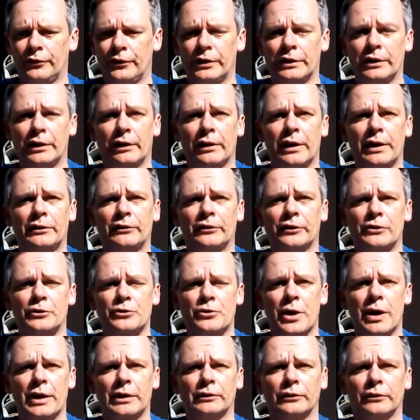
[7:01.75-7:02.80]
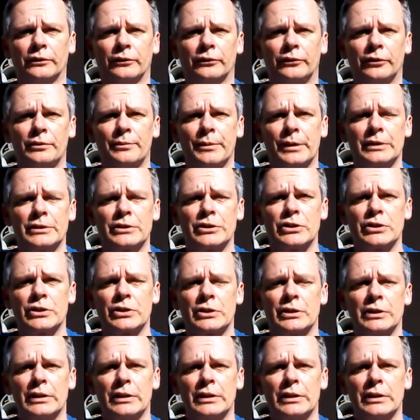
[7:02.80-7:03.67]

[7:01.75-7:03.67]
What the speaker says: video hasn't dragged on too much.